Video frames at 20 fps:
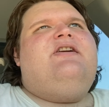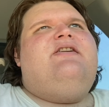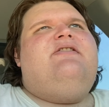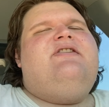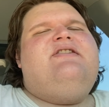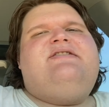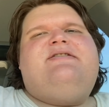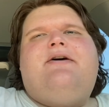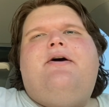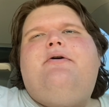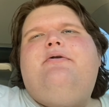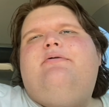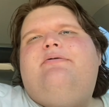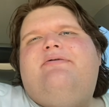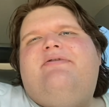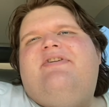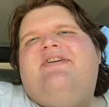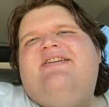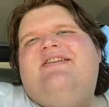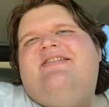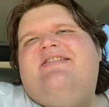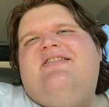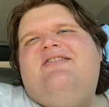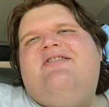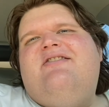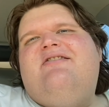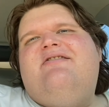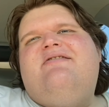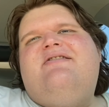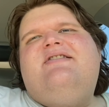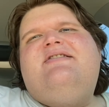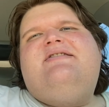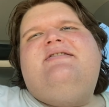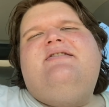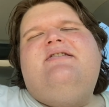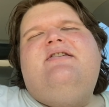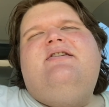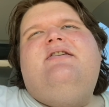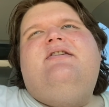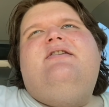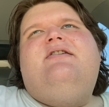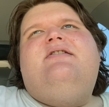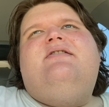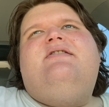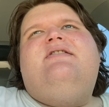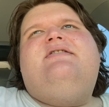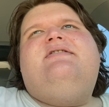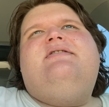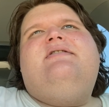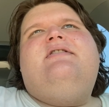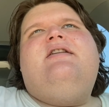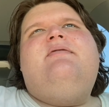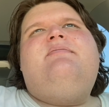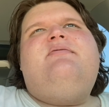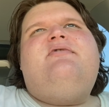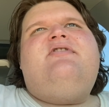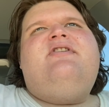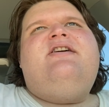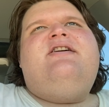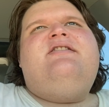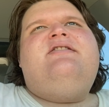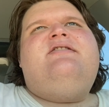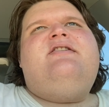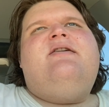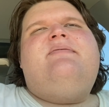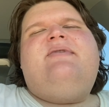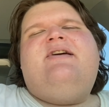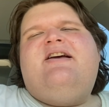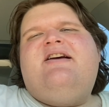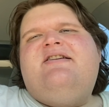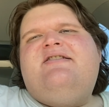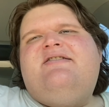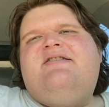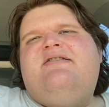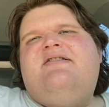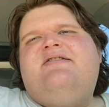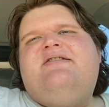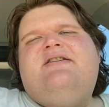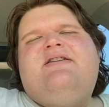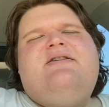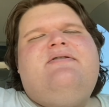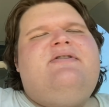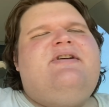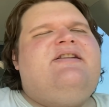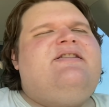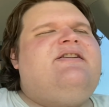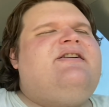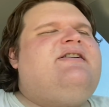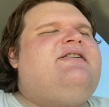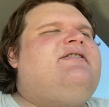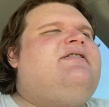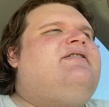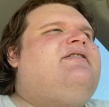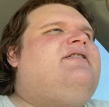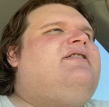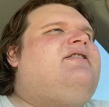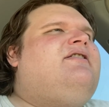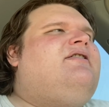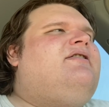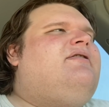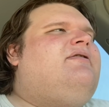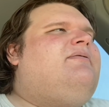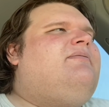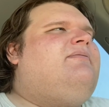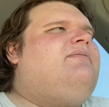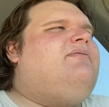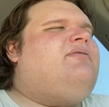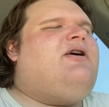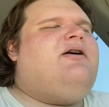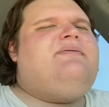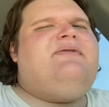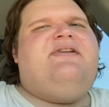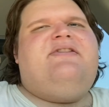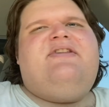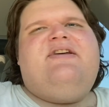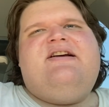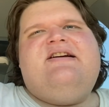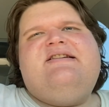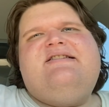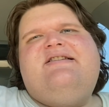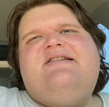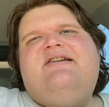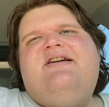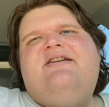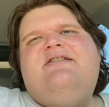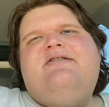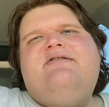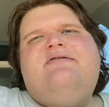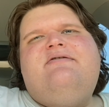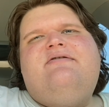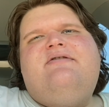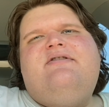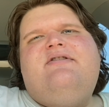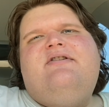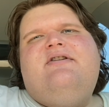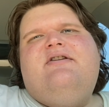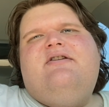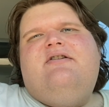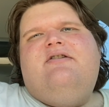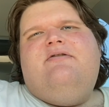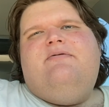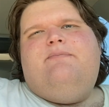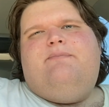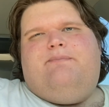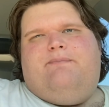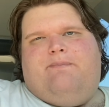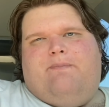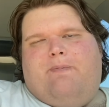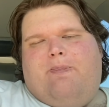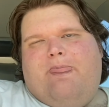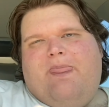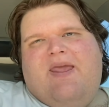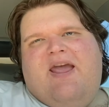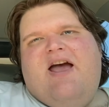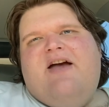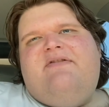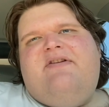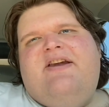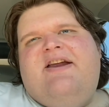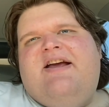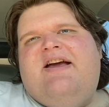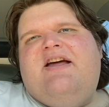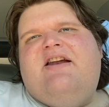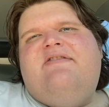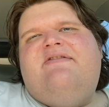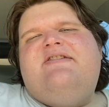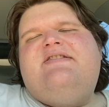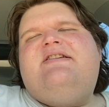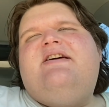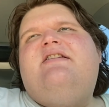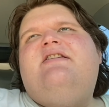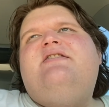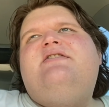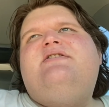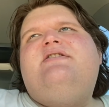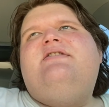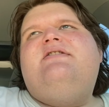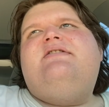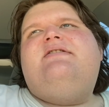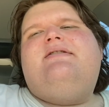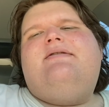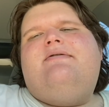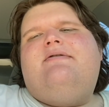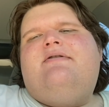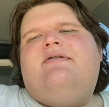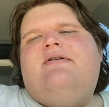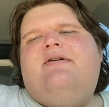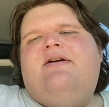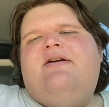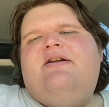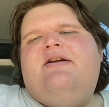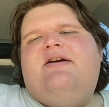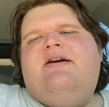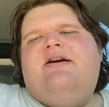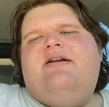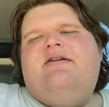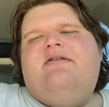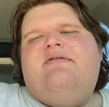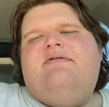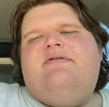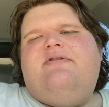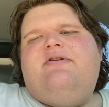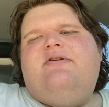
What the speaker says: this oaf, you know, this lumbering dumbass that doesn't know anything. Probably thinks that I don't have any kind of intelligence or any kind of